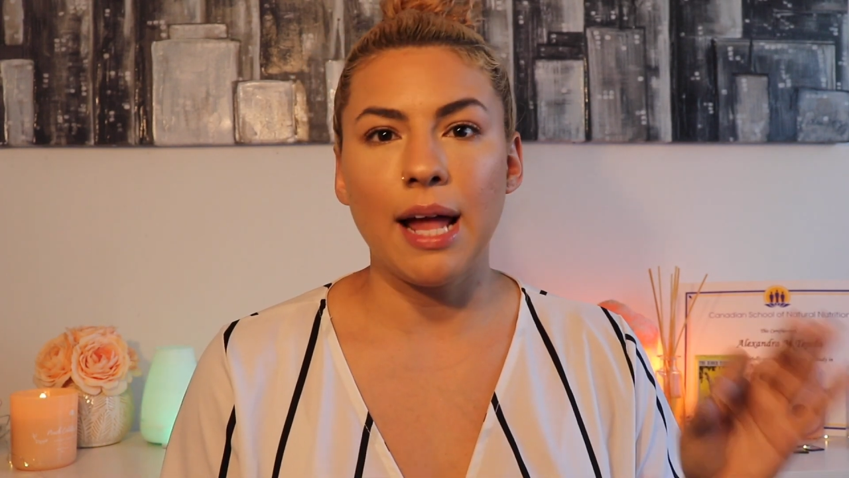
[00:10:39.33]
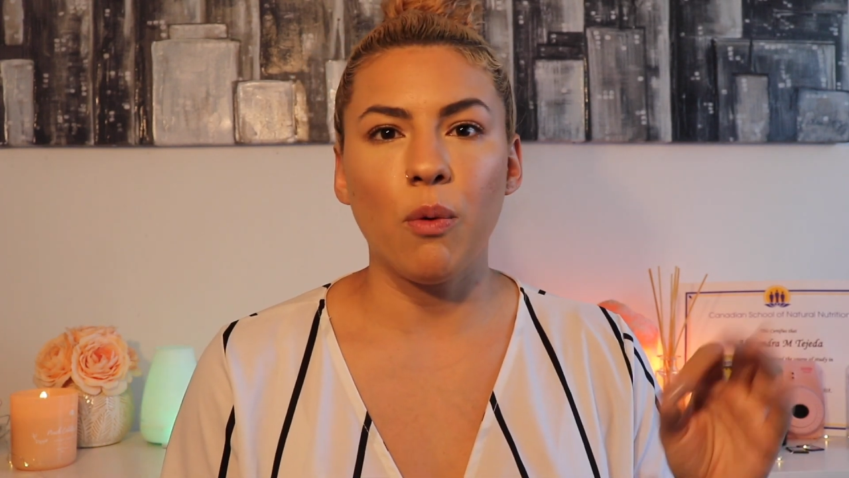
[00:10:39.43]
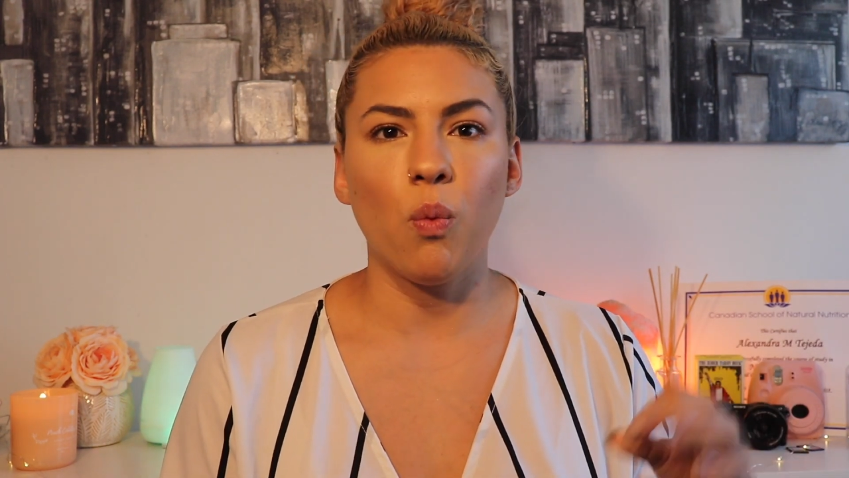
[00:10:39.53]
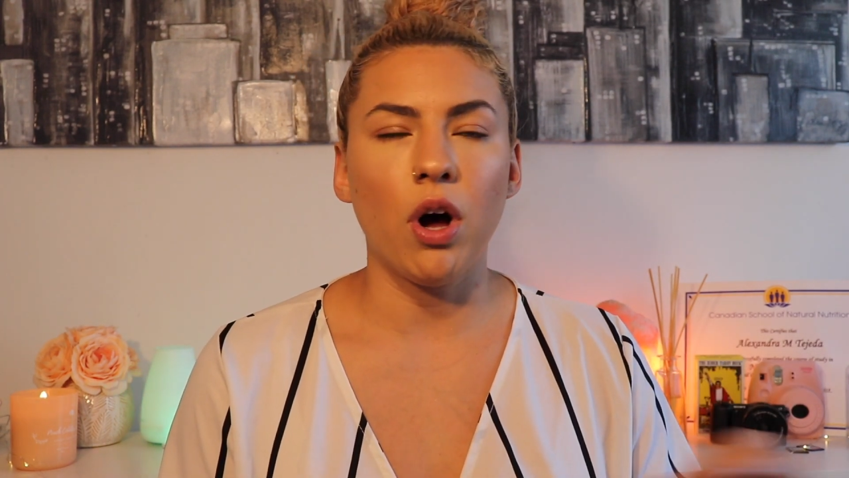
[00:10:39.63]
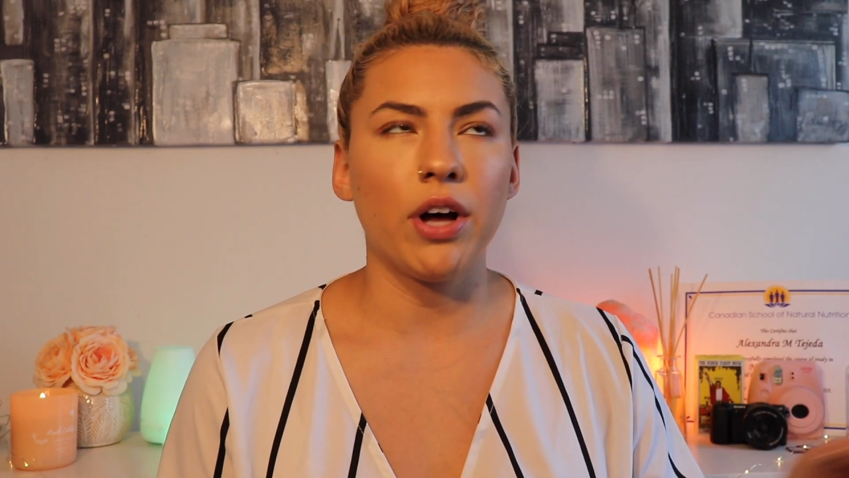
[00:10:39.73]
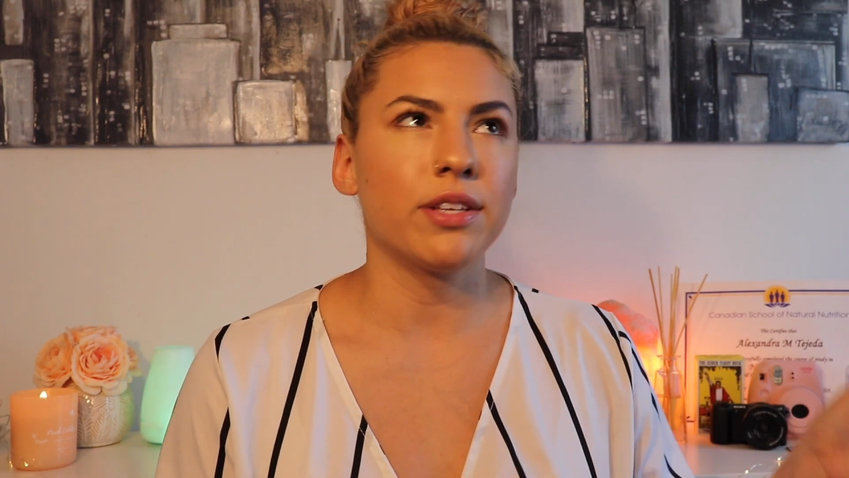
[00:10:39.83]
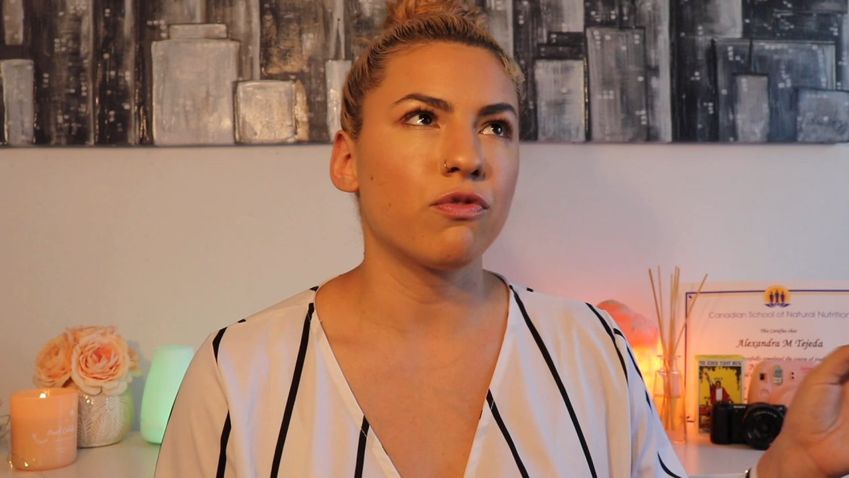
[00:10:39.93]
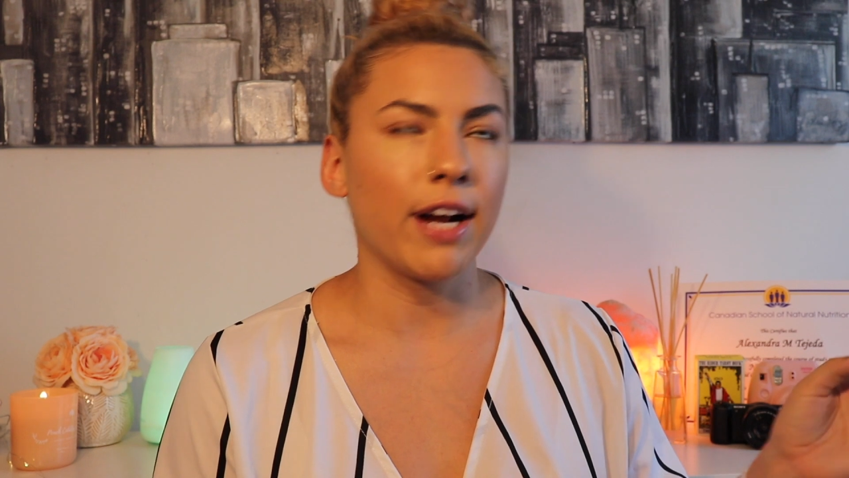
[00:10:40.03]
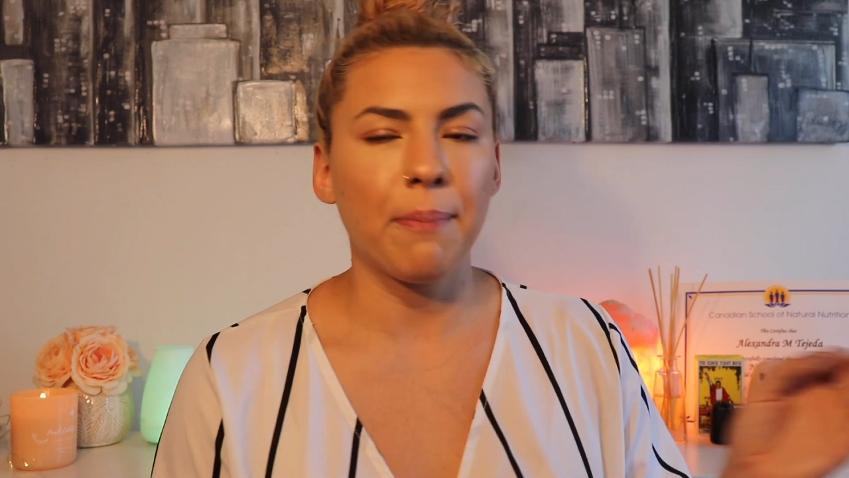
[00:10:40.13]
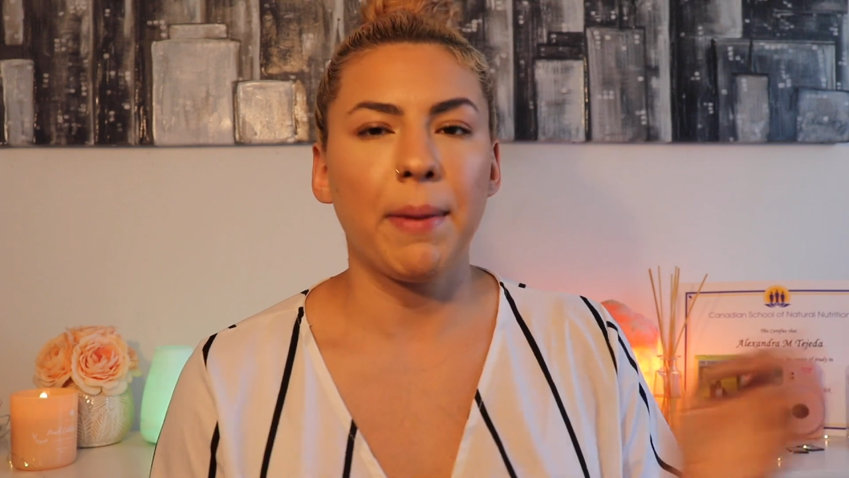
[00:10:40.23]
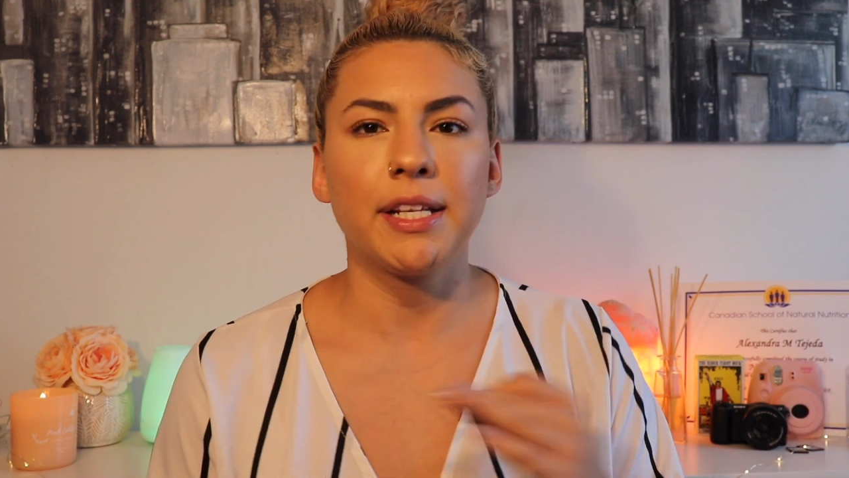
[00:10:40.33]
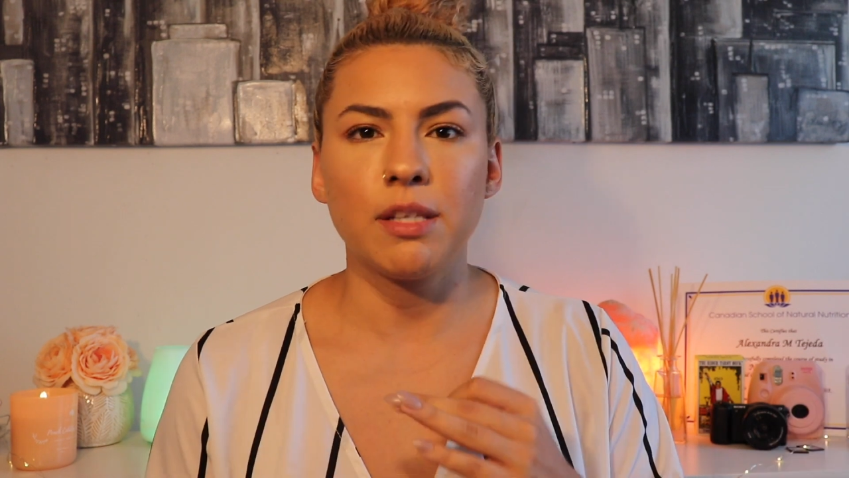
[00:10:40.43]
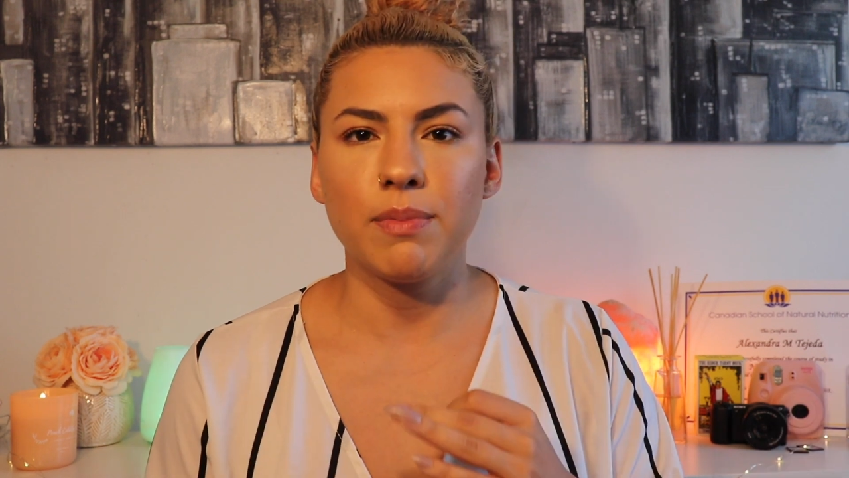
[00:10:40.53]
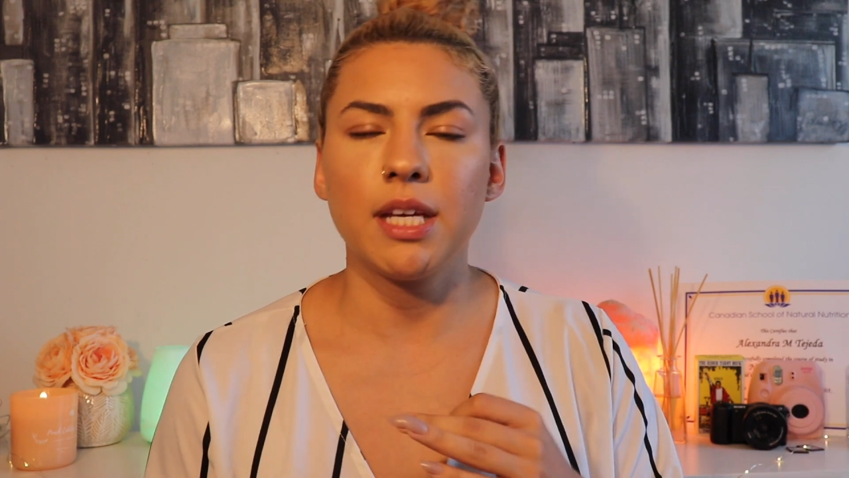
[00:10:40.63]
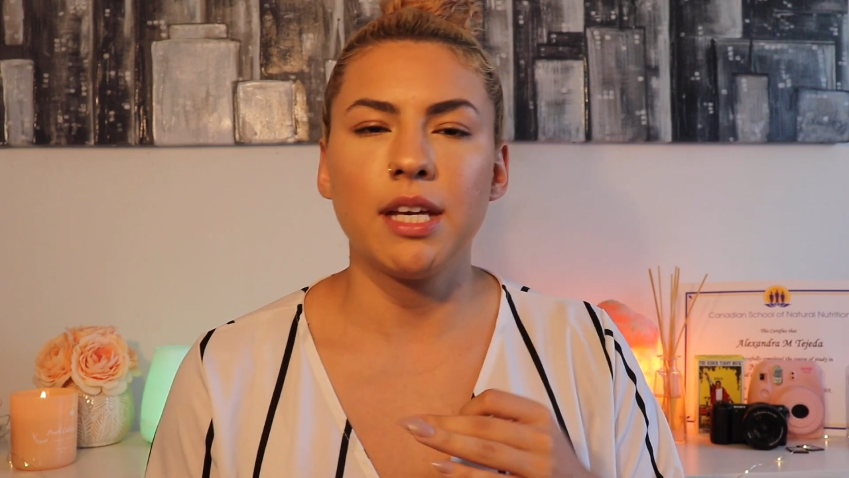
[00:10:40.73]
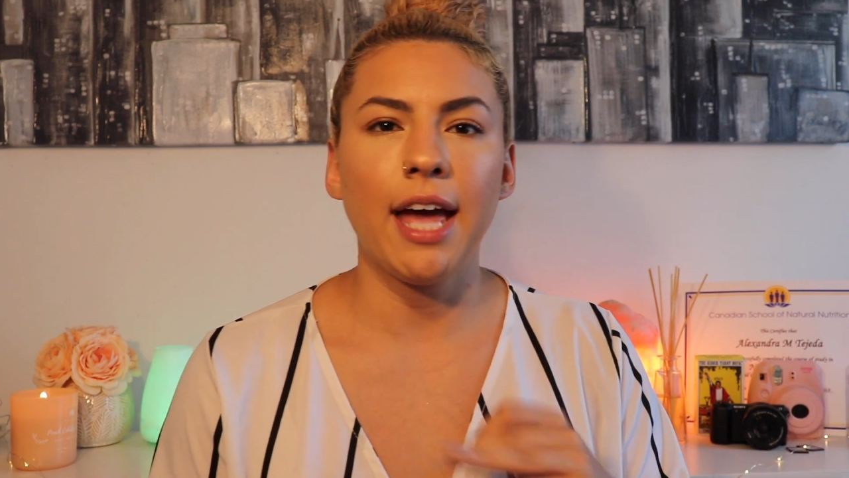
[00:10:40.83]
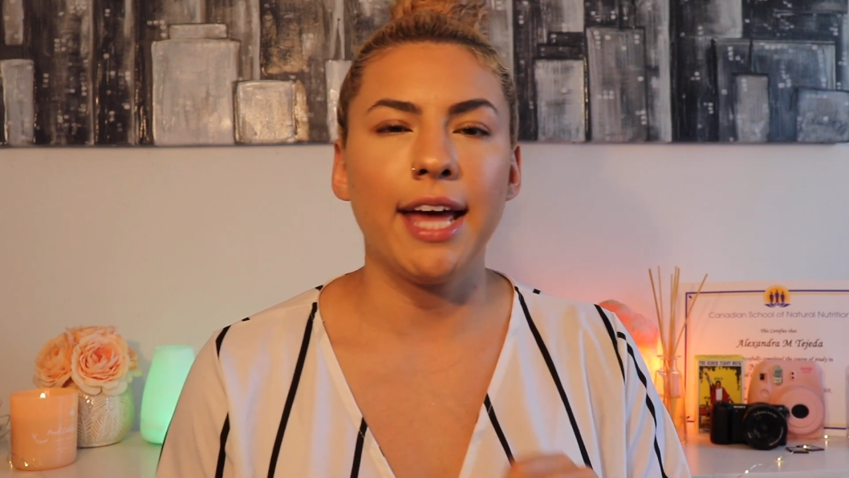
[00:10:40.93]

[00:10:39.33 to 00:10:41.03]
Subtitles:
that was recommended to me,